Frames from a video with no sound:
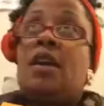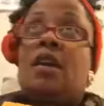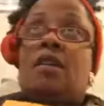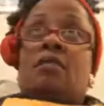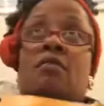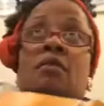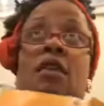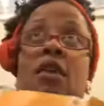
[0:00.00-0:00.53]

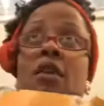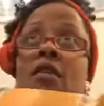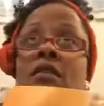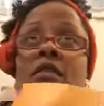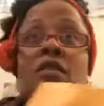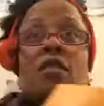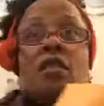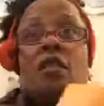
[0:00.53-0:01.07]

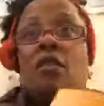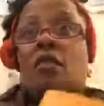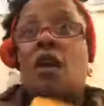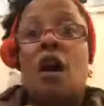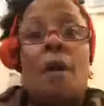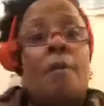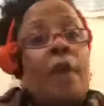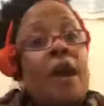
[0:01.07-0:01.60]
and
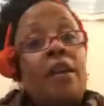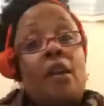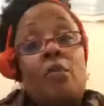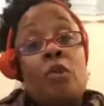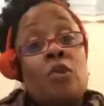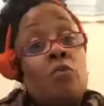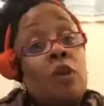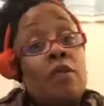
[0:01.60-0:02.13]
Aunt Maggie
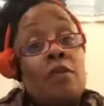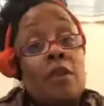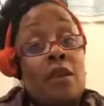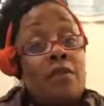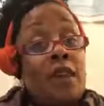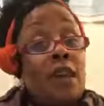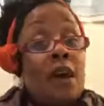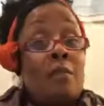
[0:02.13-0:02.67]
was with her, and
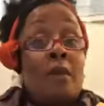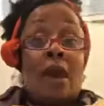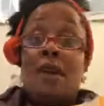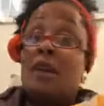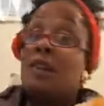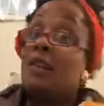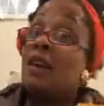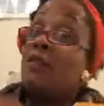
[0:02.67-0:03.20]
then Aunt
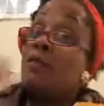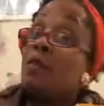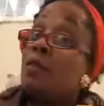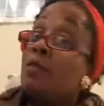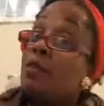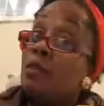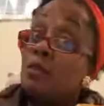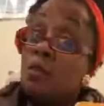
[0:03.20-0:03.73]
Maggie left with
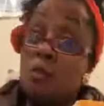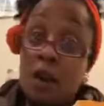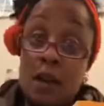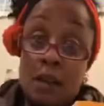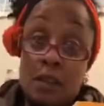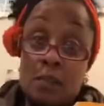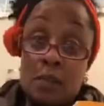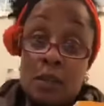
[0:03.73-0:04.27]
the new
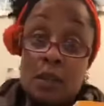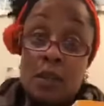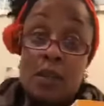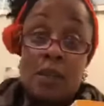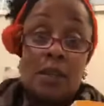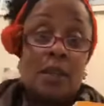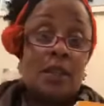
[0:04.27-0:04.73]
husband.